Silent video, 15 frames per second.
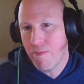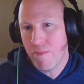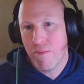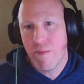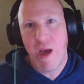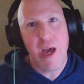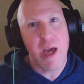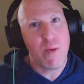
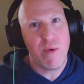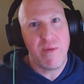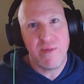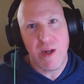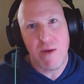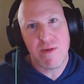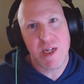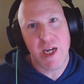hey, we've
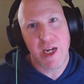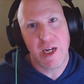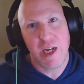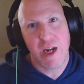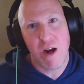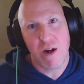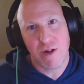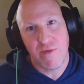never taken a
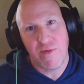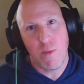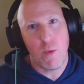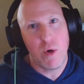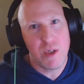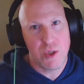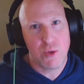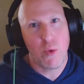character from
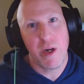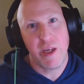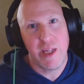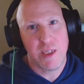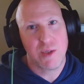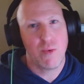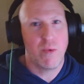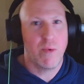1 to 20.
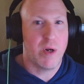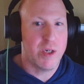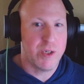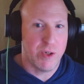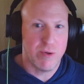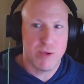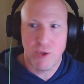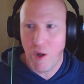That's what we want to
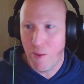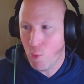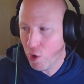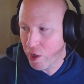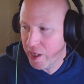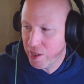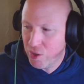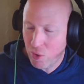do. So I'm
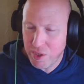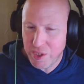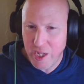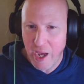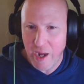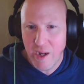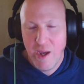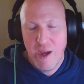working towards
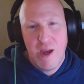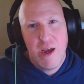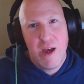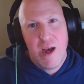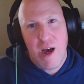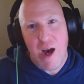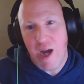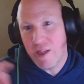that.
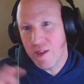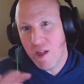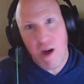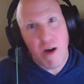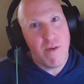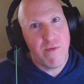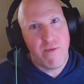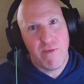I
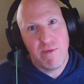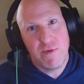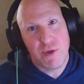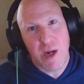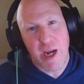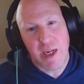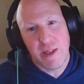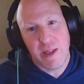love
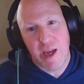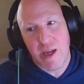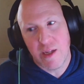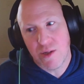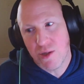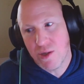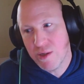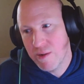
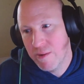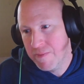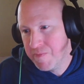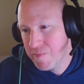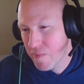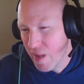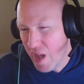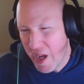Dragonlance.
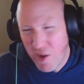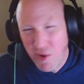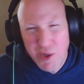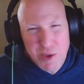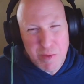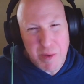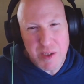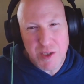I know
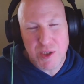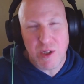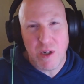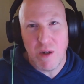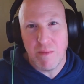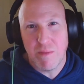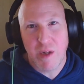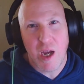there's been
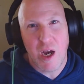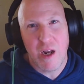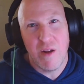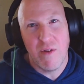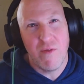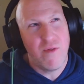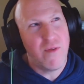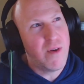some kind
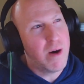of